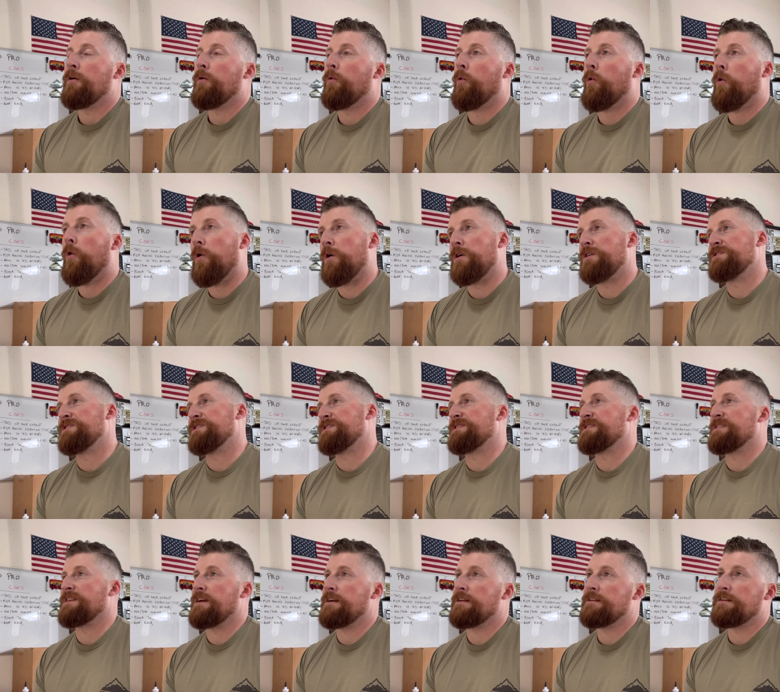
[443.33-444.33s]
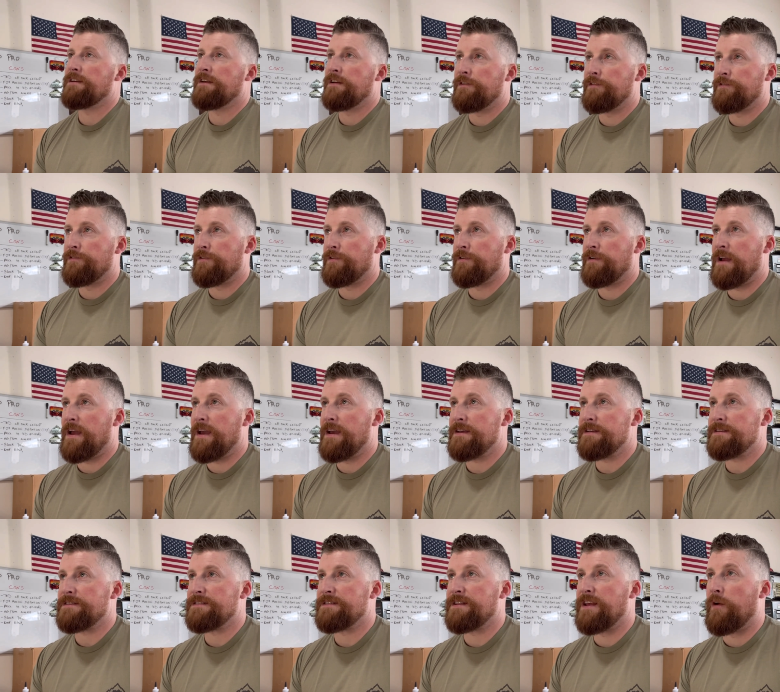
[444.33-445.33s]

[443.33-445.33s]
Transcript: or just slightly under as